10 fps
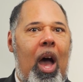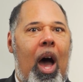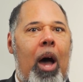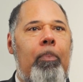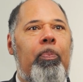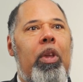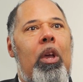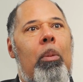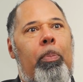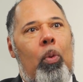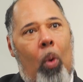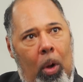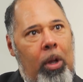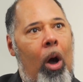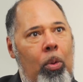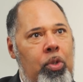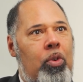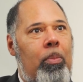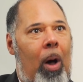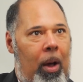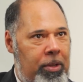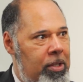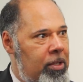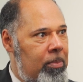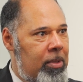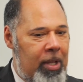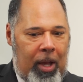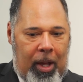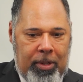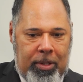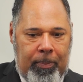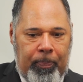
But what cultural Marxism does